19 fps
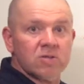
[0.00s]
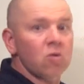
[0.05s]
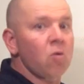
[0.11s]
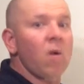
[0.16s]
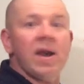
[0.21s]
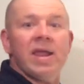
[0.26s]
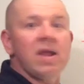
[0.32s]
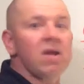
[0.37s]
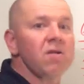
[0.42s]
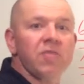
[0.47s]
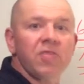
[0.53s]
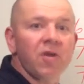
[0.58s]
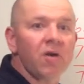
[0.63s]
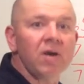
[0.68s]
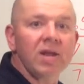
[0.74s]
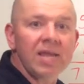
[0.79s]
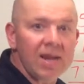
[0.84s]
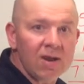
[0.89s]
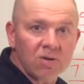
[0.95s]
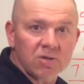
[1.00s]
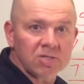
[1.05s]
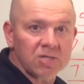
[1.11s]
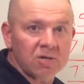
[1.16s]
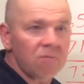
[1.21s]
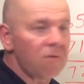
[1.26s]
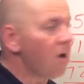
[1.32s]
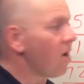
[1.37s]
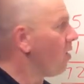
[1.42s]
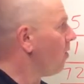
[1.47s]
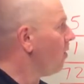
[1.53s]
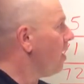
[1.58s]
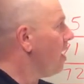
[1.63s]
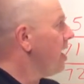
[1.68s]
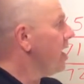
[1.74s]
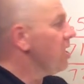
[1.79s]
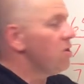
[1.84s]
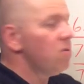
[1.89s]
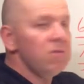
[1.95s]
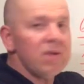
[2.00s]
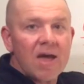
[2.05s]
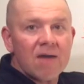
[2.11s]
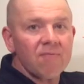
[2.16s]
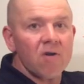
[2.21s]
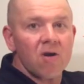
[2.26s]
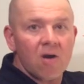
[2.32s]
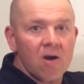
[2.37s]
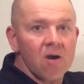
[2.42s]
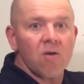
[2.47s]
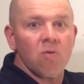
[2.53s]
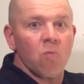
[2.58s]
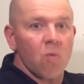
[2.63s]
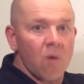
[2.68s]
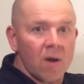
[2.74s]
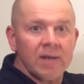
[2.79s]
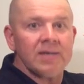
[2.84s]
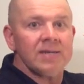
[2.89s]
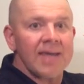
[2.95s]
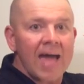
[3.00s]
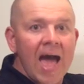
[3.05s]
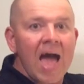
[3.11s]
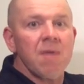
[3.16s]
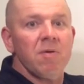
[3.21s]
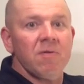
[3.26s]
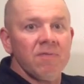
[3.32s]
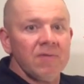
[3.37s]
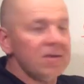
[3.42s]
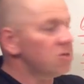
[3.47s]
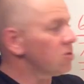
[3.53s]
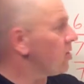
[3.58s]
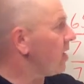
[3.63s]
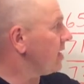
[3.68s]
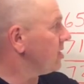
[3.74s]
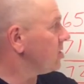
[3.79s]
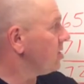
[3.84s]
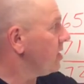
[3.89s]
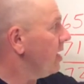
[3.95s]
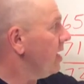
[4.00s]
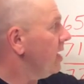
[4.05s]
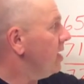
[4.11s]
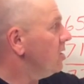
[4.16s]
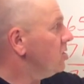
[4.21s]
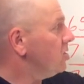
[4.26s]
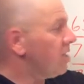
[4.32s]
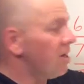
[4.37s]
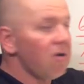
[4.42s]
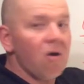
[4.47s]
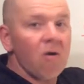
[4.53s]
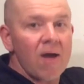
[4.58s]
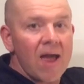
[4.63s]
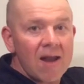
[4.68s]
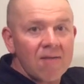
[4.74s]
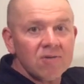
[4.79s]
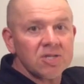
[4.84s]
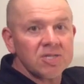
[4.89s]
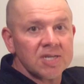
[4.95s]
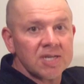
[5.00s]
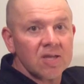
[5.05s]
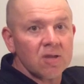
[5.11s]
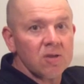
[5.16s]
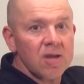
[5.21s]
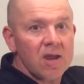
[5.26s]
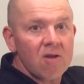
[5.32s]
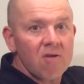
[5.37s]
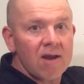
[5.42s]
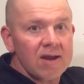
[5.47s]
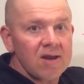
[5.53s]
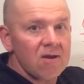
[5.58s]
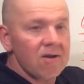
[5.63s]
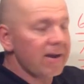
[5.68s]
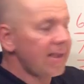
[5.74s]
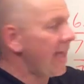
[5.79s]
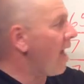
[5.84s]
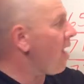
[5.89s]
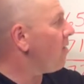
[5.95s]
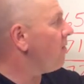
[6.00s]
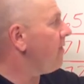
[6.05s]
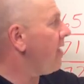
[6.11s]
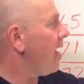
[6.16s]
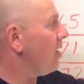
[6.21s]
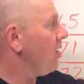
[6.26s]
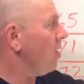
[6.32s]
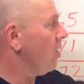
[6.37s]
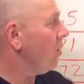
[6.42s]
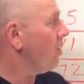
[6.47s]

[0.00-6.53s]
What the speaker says: 20 or 30 years in a row. You never earn 1 dime of interest. 0 every single year on your account value.